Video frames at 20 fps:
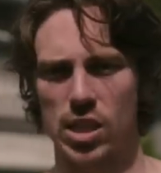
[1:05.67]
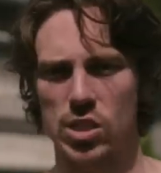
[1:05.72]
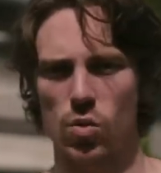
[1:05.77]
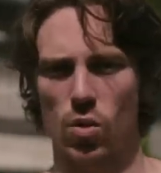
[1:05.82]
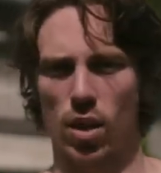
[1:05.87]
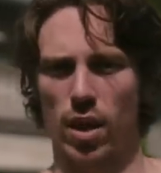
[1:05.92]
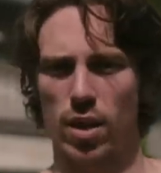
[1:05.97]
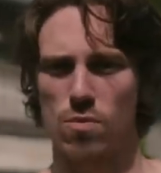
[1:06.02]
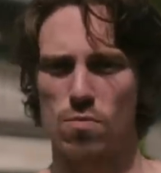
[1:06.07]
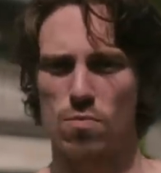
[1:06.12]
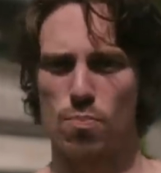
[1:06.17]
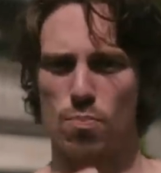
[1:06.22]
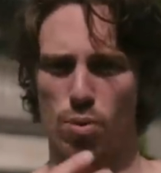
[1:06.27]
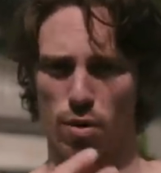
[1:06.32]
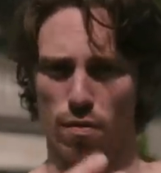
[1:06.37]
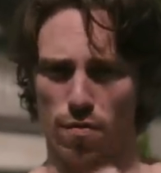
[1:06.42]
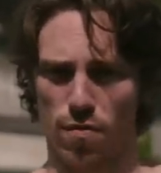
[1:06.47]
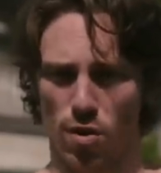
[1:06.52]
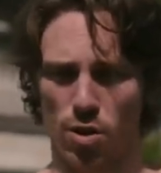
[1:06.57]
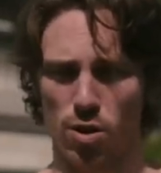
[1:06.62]
So what I
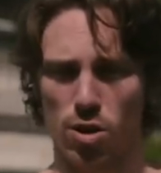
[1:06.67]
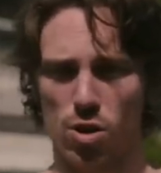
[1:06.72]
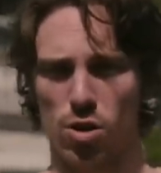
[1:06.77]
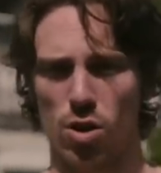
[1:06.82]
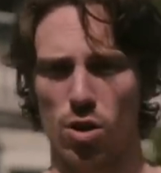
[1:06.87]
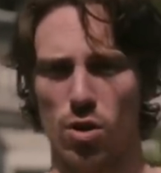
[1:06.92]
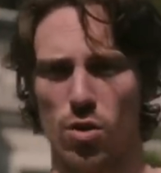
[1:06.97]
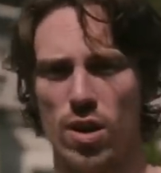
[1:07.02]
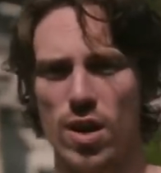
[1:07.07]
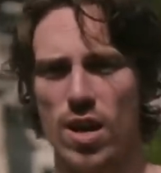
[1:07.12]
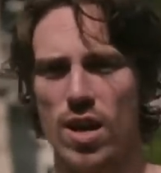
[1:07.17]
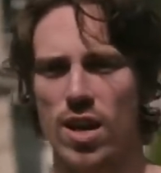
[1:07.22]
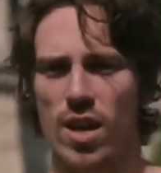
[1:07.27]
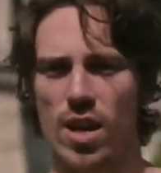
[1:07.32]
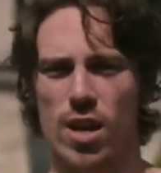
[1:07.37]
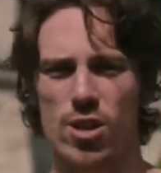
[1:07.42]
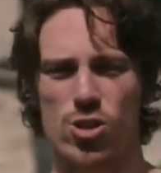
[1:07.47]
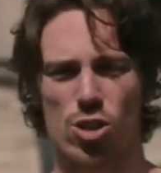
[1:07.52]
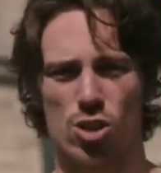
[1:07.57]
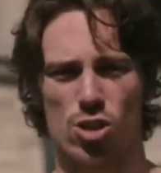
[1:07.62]
prefer to do
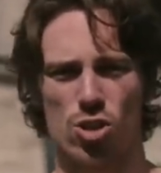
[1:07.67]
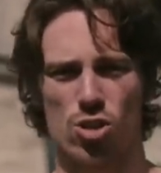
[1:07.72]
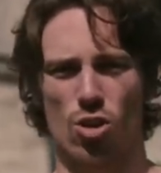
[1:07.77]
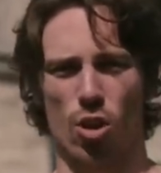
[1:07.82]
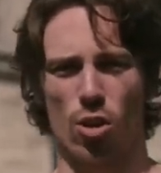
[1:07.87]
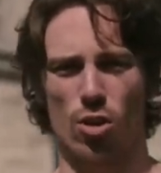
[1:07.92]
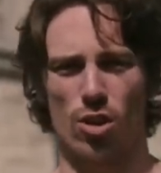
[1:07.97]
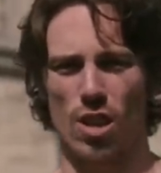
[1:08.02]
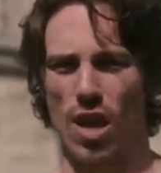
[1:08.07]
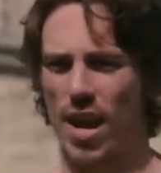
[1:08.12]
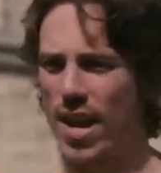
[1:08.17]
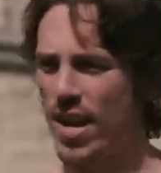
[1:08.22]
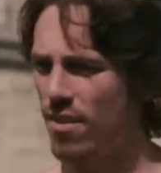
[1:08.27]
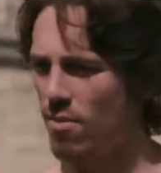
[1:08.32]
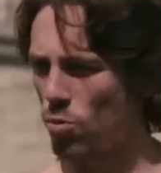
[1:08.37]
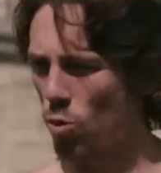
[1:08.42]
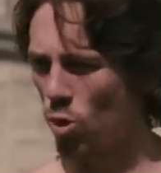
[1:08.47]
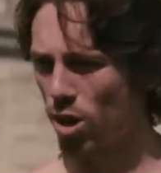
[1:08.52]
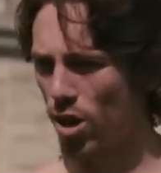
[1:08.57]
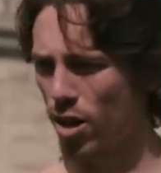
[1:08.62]
is just start light,
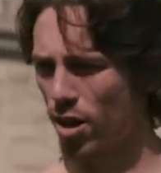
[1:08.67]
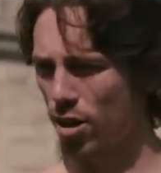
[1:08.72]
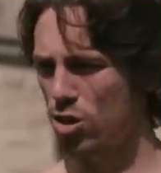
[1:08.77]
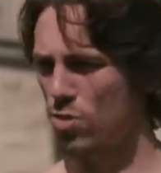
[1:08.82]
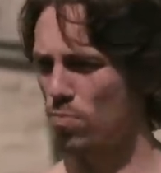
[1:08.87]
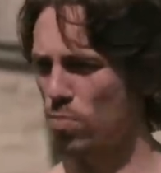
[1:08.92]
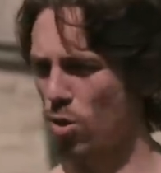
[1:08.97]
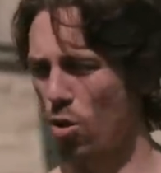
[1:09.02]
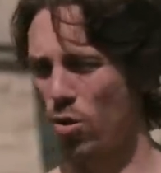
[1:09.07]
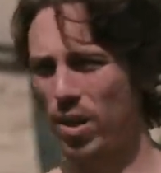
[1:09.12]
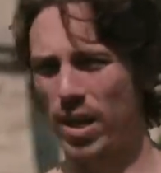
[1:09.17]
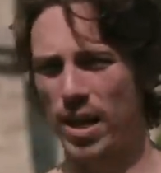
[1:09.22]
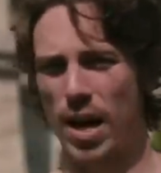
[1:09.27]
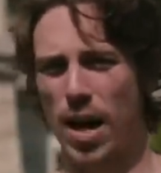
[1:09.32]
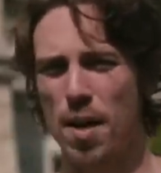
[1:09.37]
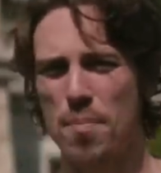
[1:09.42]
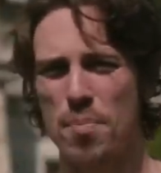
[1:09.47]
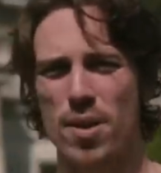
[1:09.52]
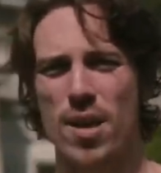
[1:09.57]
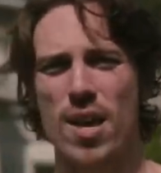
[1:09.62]
work on exploding
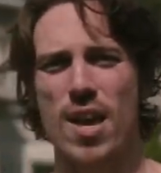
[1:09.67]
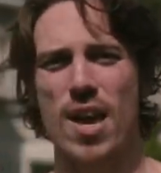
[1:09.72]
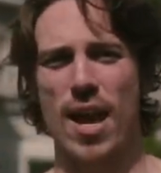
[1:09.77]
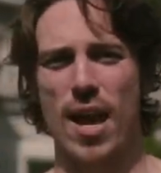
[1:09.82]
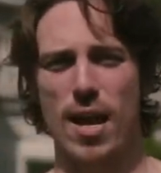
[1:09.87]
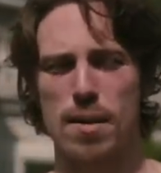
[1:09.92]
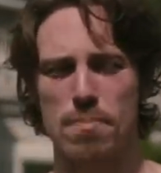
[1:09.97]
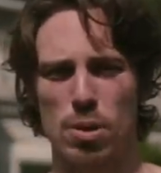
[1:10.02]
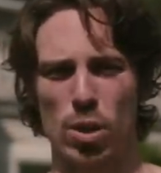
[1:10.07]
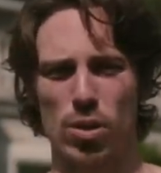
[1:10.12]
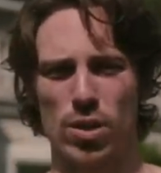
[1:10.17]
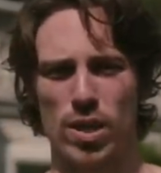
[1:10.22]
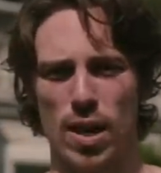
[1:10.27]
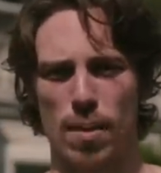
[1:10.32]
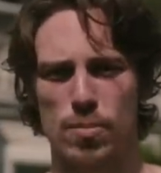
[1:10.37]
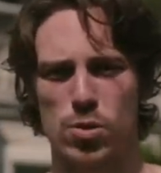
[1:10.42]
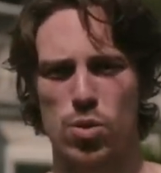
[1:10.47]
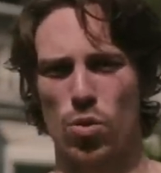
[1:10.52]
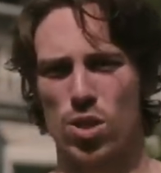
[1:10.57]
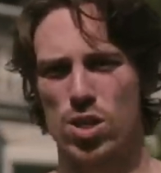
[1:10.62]
up and building
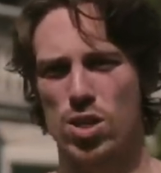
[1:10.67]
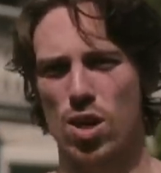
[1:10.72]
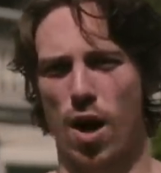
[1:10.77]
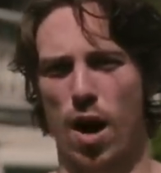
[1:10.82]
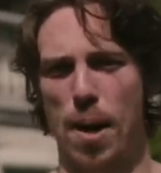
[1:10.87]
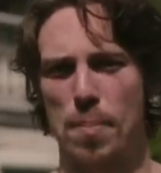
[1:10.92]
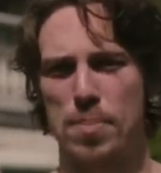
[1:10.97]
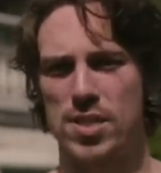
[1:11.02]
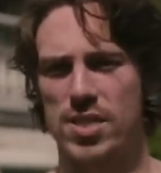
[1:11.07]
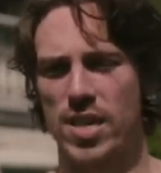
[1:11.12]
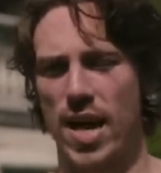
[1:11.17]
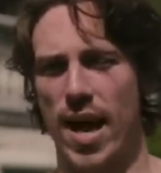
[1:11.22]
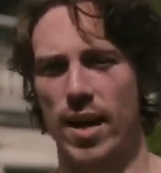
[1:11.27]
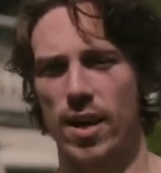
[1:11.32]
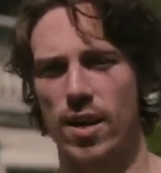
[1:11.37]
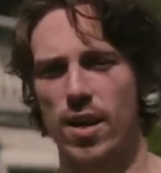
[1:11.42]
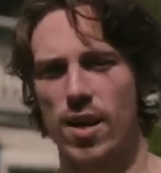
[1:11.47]
up to a top set.